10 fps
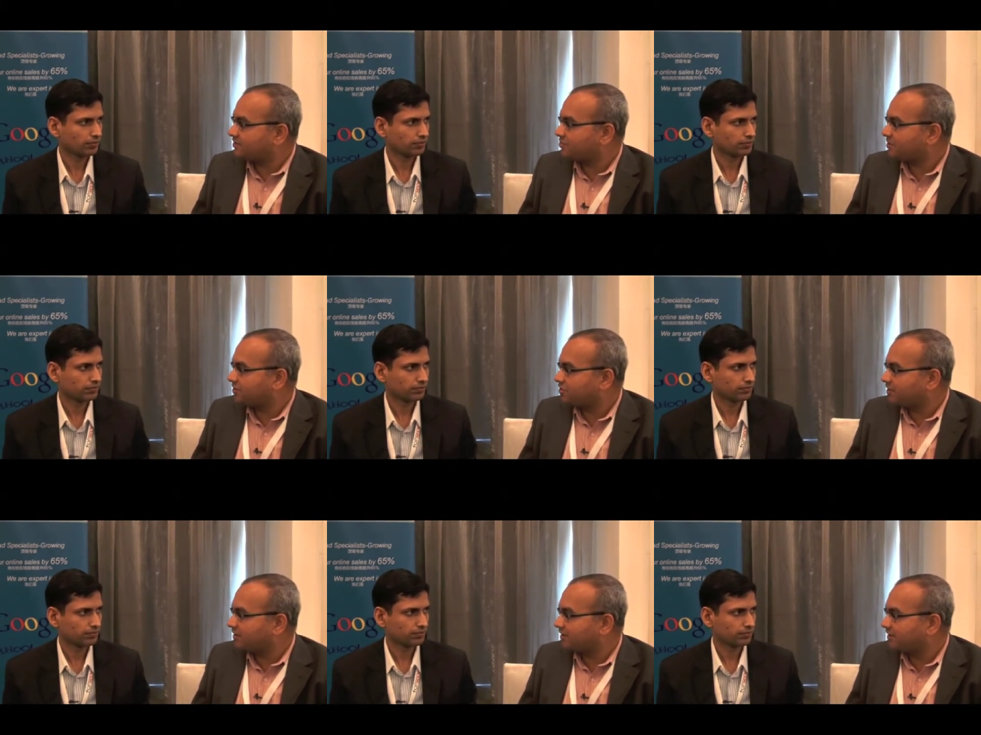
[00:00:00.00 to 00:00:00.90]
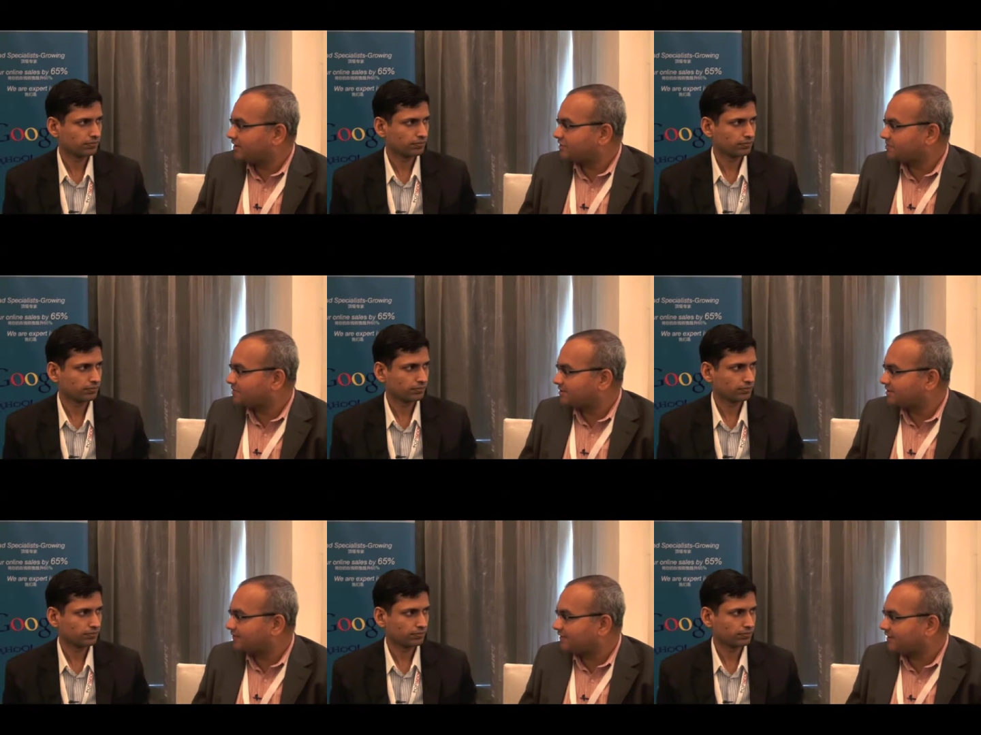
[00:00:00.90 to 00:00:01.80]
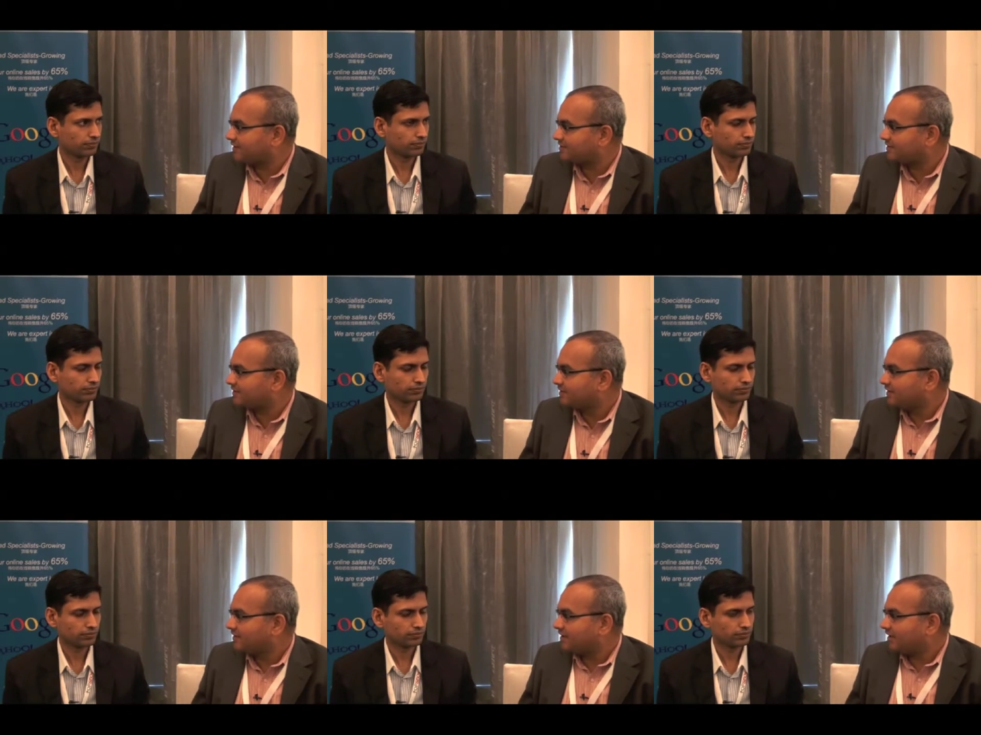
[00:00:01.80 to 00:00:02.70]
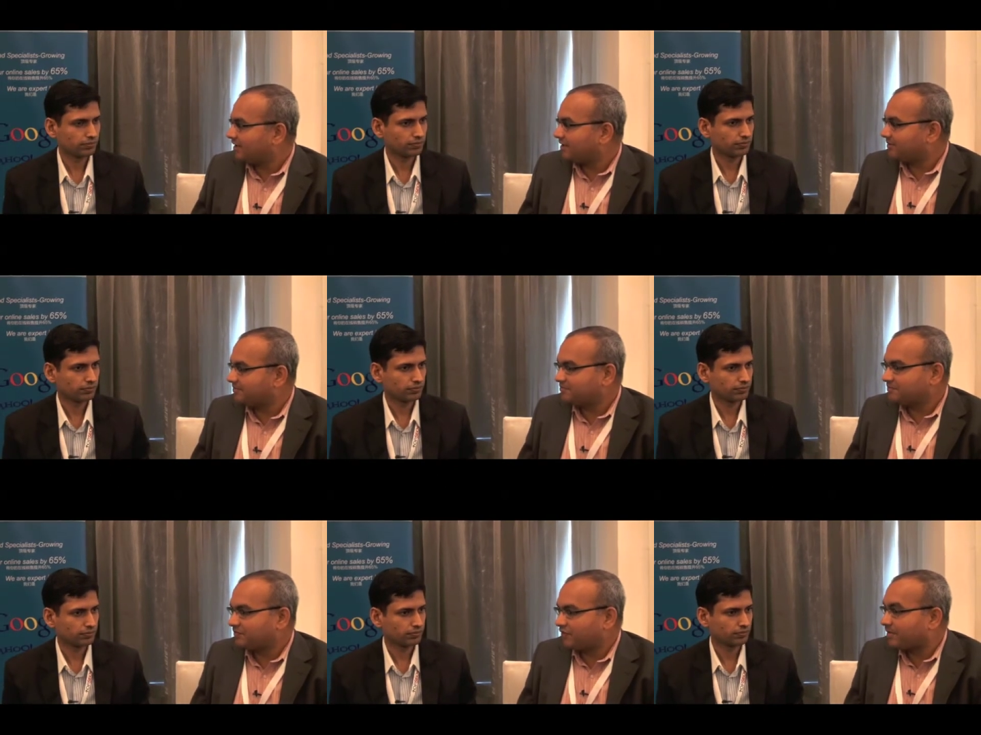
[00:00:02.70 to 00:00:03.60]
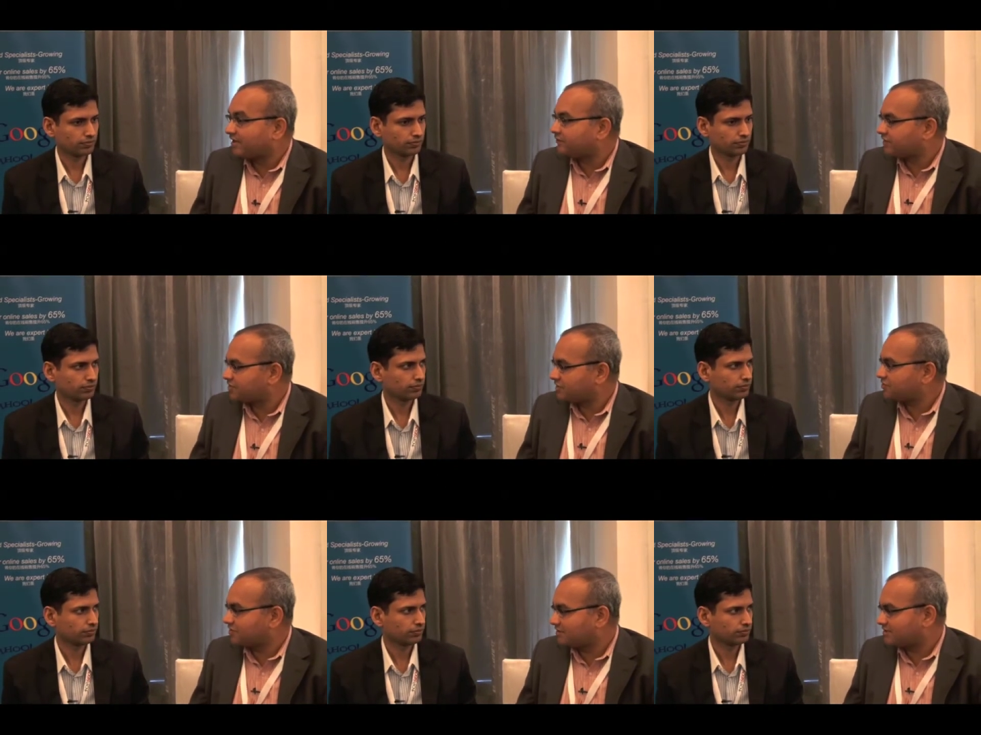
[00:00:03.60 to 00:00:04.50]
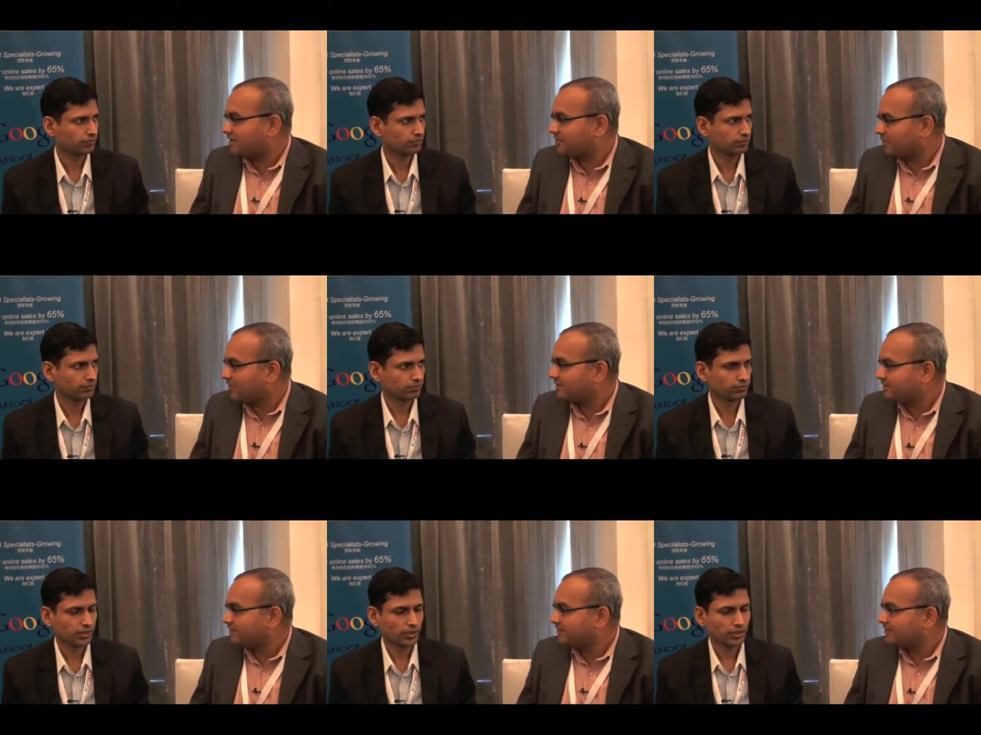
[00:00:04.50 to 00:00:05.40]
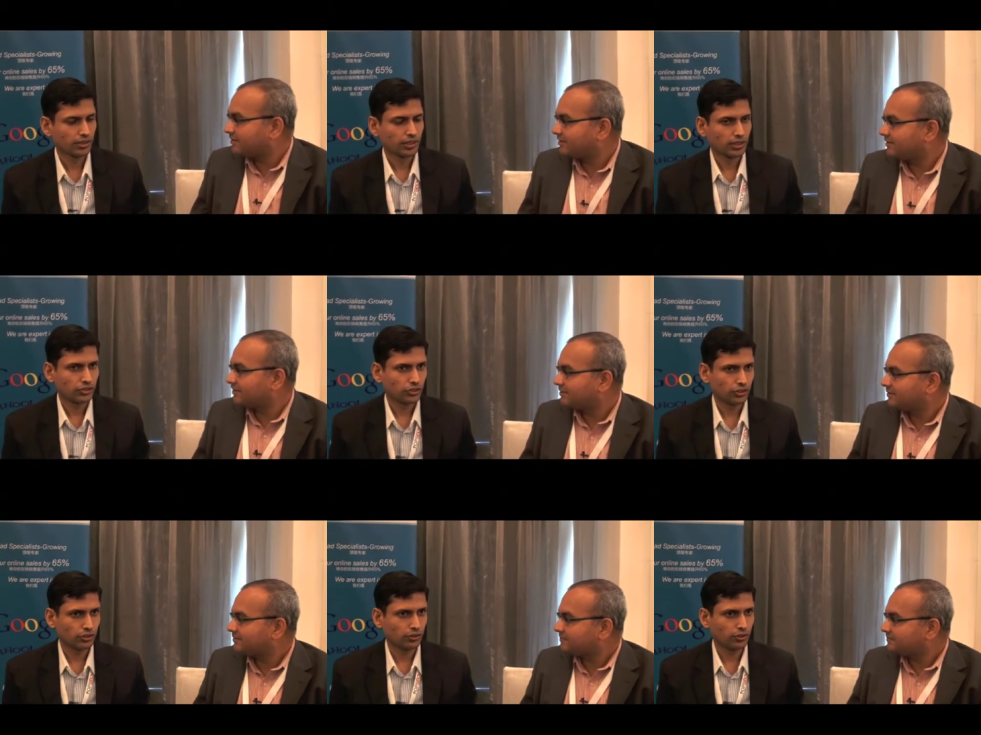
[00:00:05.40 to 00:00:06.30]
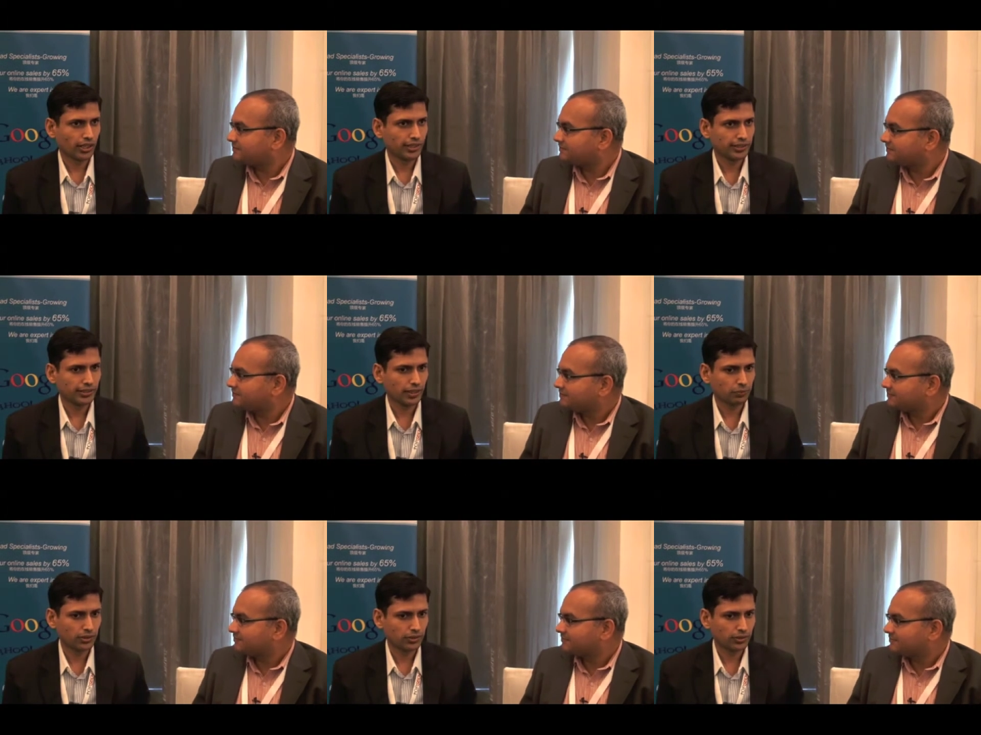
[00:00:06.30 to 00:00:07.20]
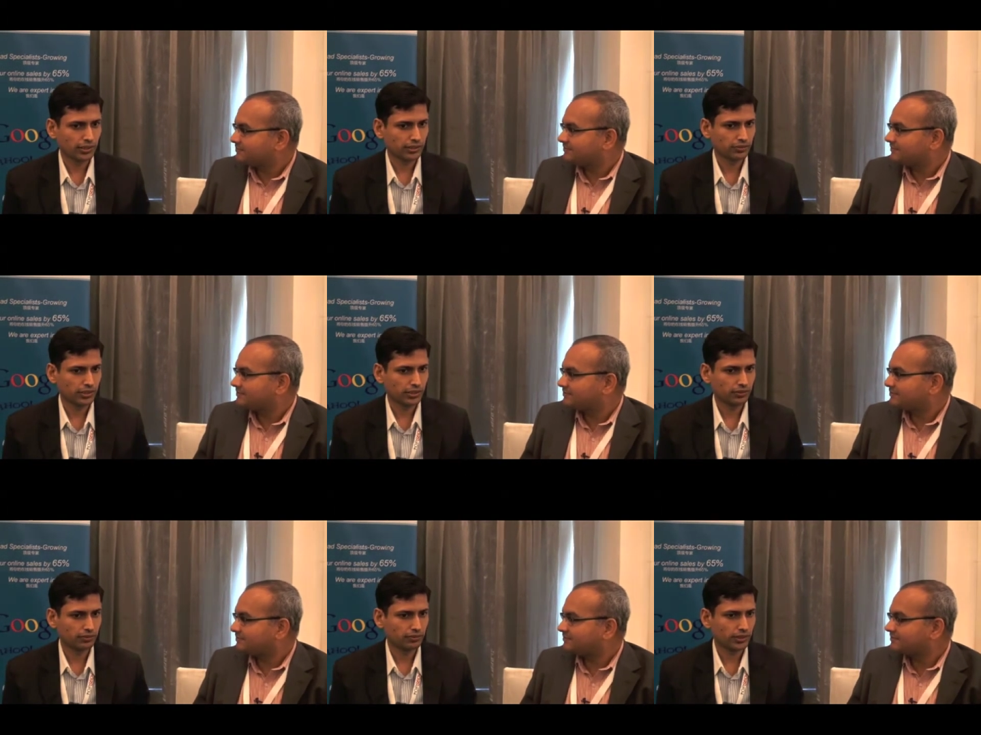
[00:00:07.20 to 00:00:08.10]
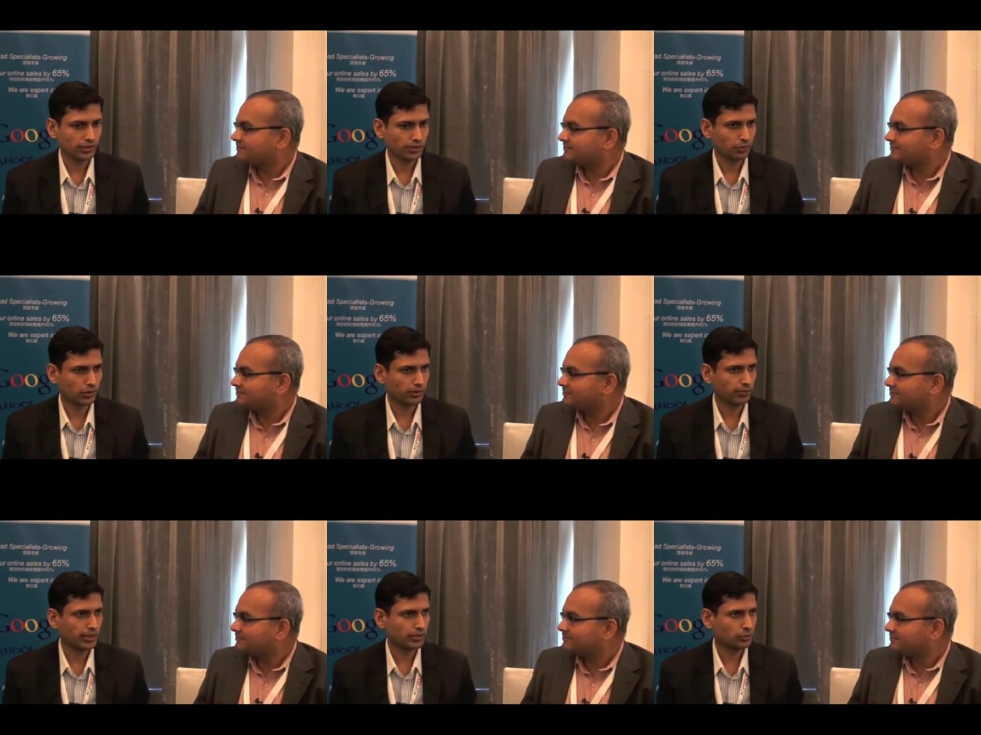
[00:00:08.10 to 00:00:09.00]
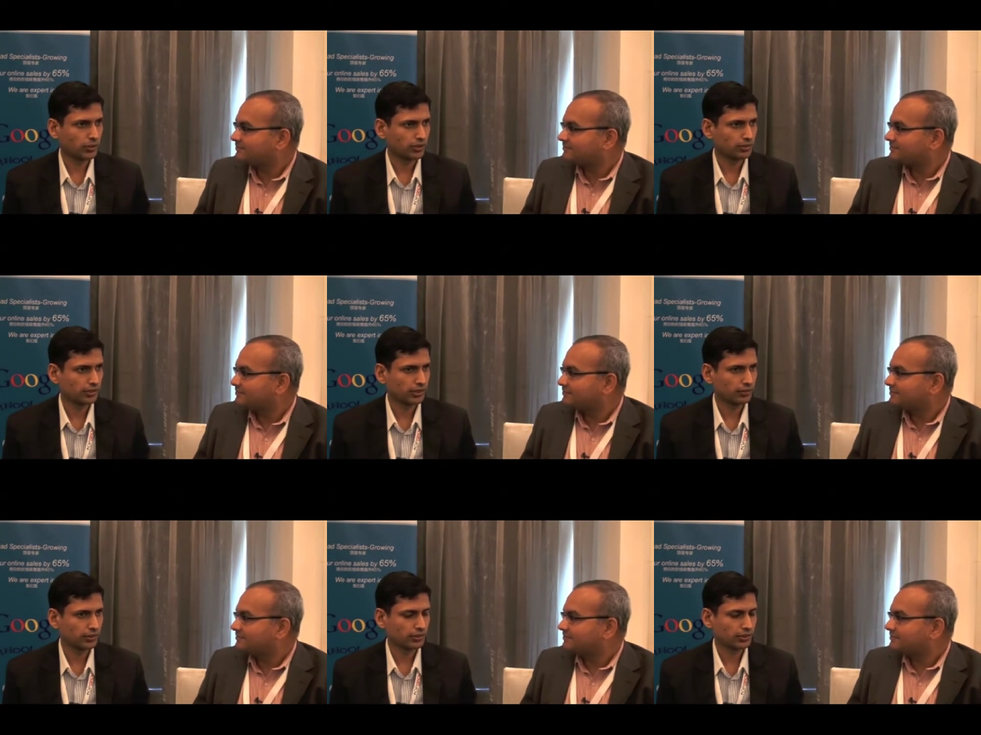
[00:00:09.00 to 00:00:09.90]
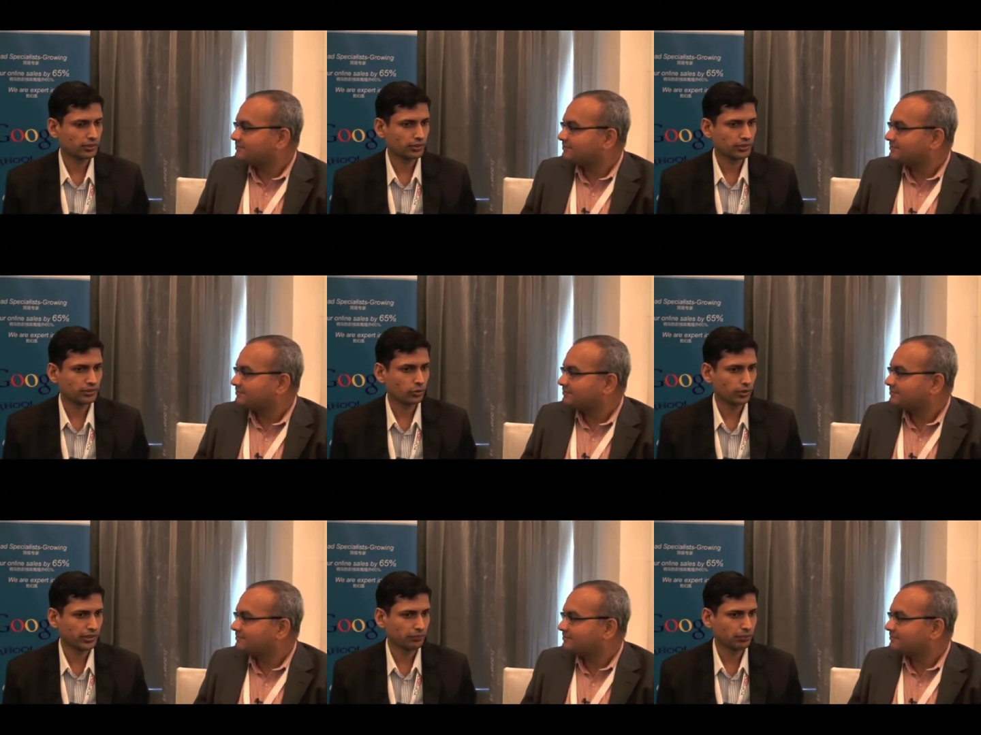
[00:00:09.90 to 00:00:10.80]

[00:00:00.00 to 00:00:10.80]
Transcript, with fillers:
Speaker 1: situation in Asia Pacific, as in uh, from an infrastructural standpoint?
Speaker 2: So I think absolutely, as we are in the programmatic space, infrastructure is quite